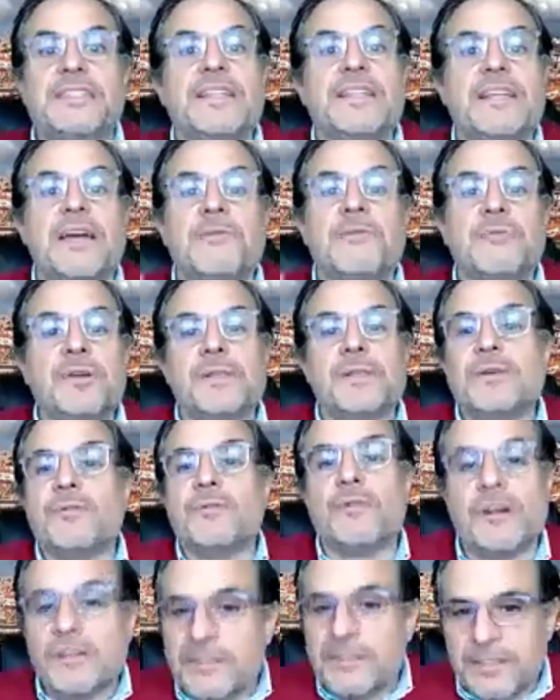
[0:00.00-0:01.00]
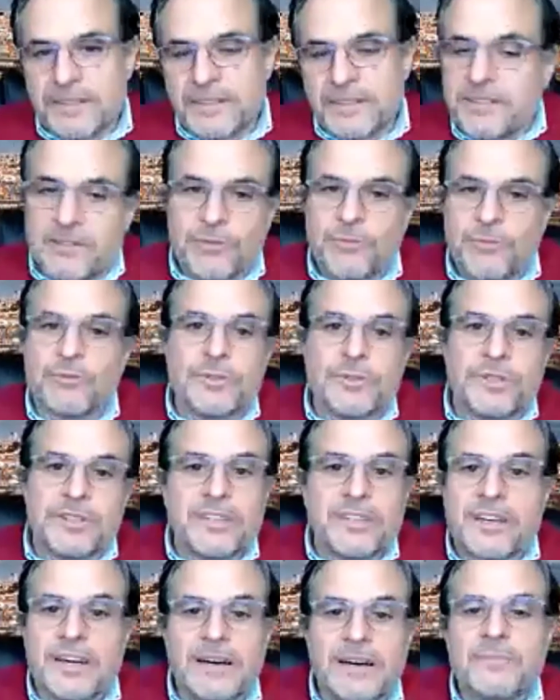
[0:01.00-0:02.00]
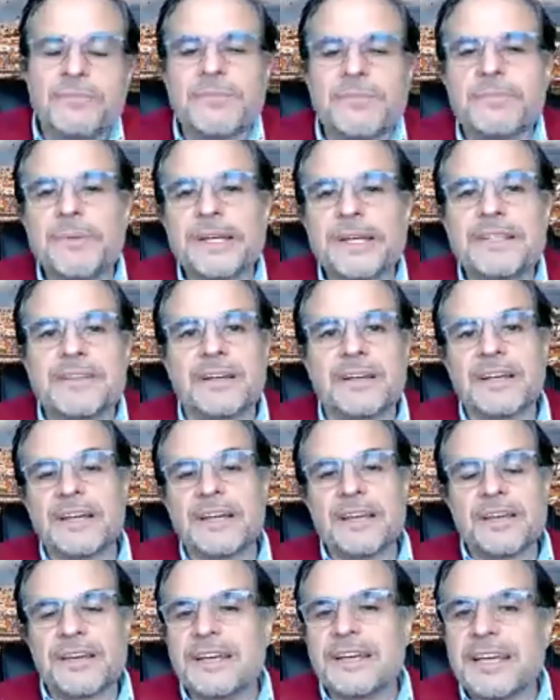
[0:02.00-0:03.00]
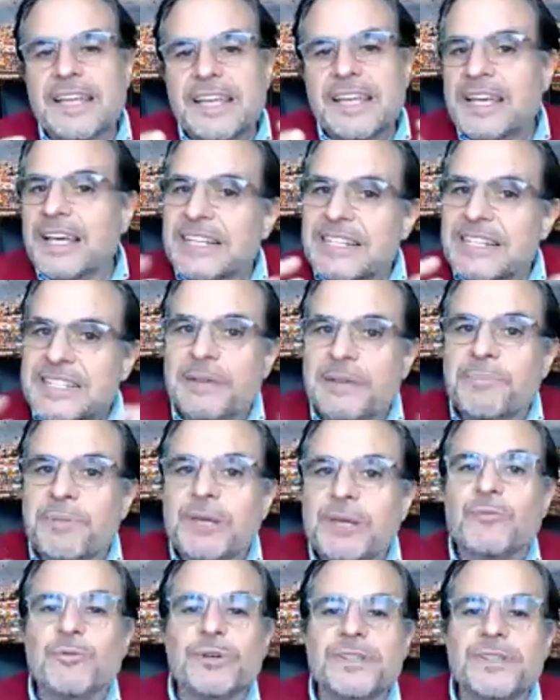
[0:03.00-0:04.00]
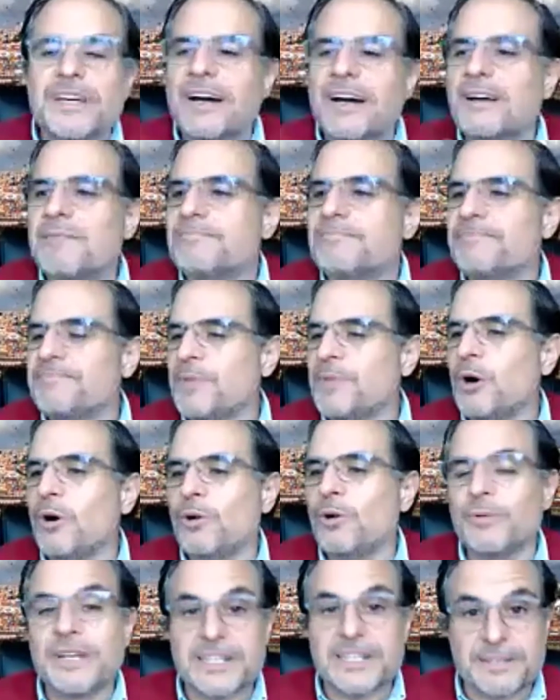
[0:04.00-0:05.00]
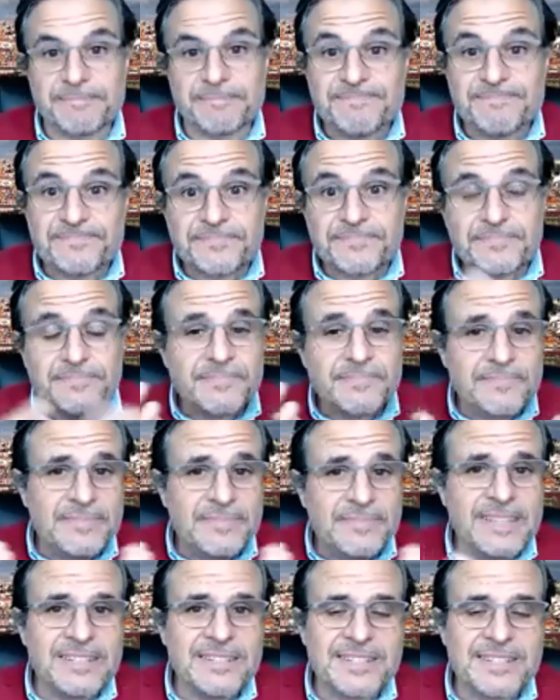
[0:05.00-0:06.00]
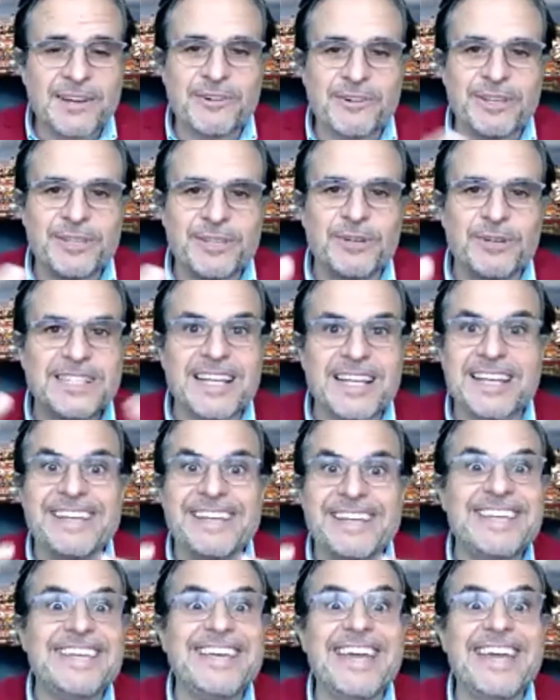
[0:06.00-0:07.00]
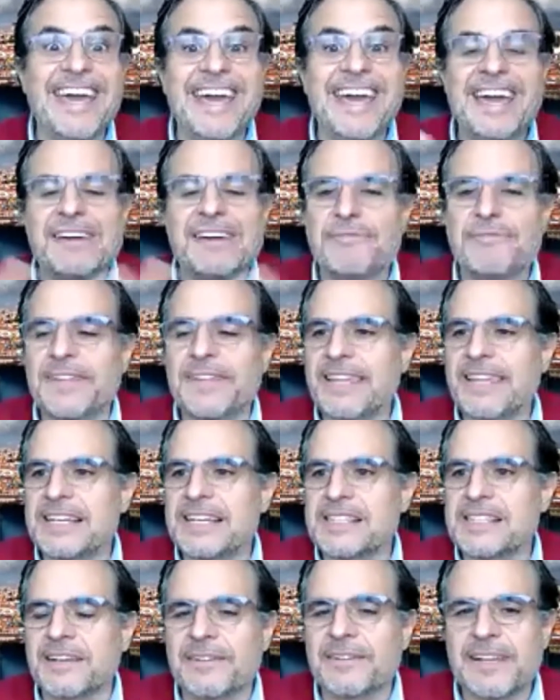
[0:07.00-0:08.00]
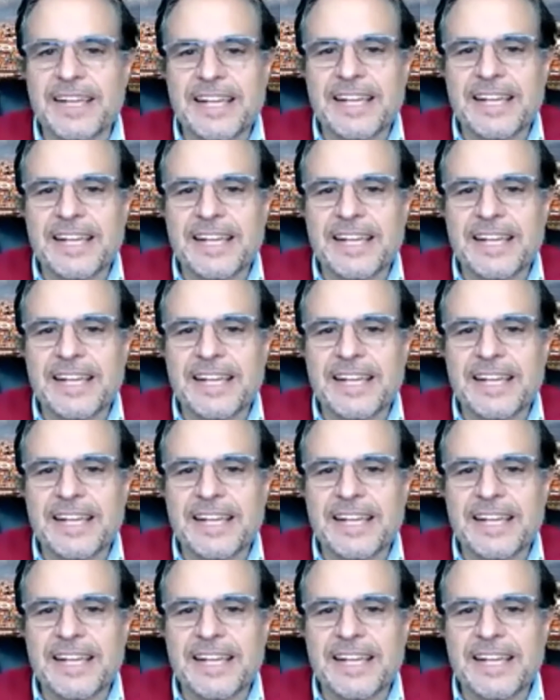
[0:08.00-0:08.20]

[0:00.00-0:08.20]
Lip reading: that I really wanted wouldn't come, but something would come always. So it was like, yeah, fantastic.